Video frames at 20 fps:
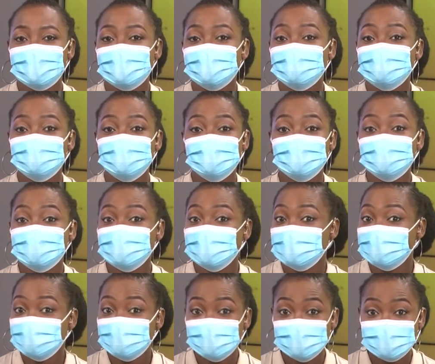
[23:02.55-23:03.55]
cannot be
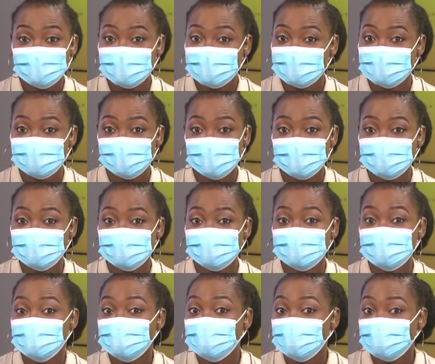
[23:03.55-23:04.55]
overemphasized because
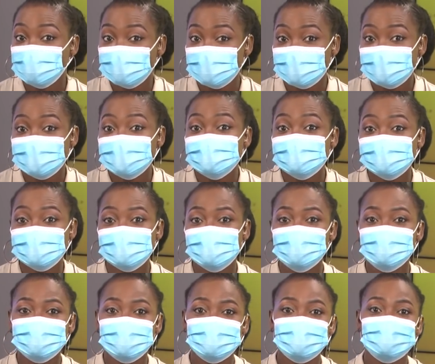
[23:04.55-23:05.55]
of the giants the
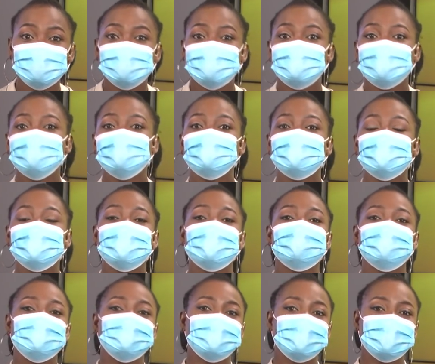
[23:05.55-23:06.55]
Golden Quartet were
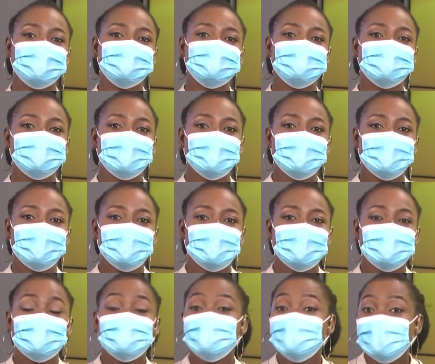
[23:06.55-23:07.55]
up against.
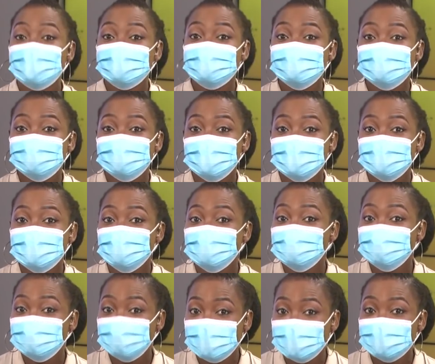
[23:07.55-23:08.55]
The gallant men
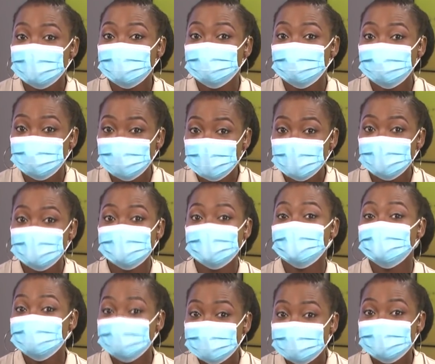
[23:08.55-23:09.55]
who run the first
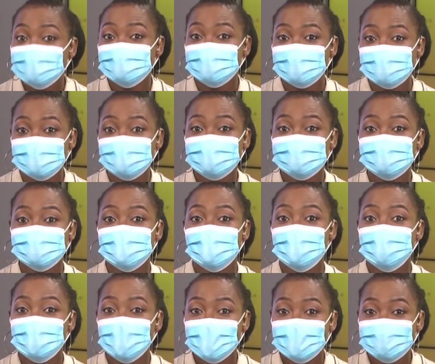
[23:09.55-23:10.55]
and third legs,
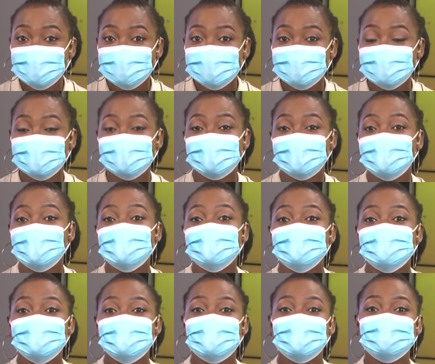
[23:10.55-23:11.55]
Men's and
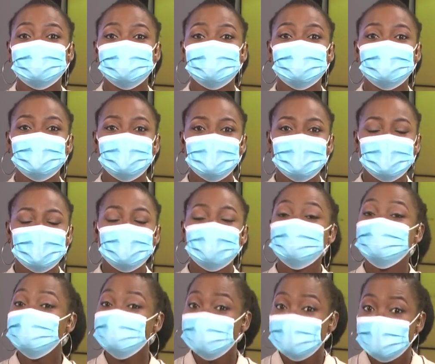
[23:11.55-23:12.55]
Ayadi,
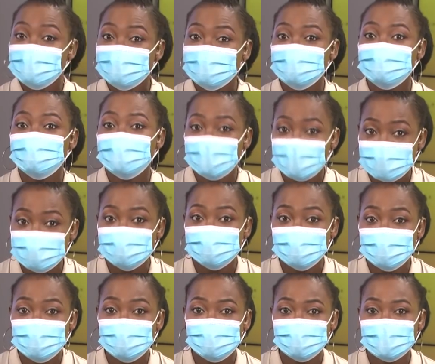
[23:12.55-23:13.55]
have sadly passed
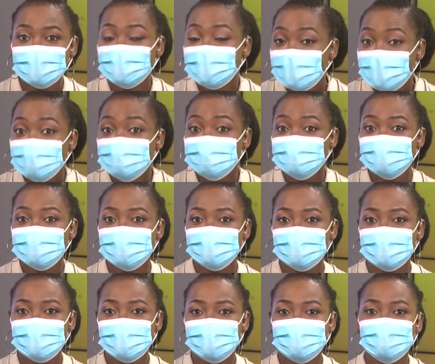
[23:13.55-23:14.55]
on, but Allotey
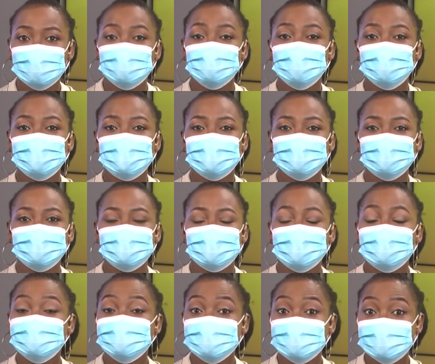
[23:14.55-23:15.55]
and Okwadi
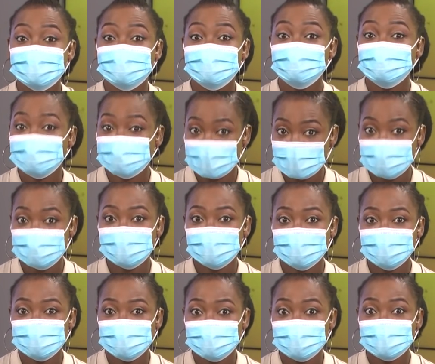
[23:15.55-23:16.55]
are still very
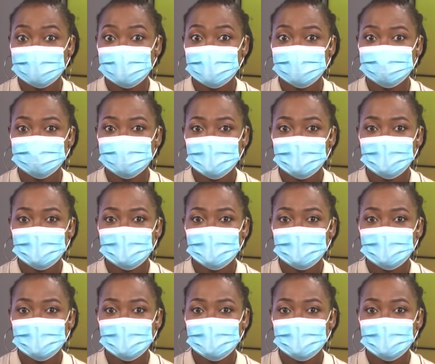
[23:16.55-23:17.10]
much alive,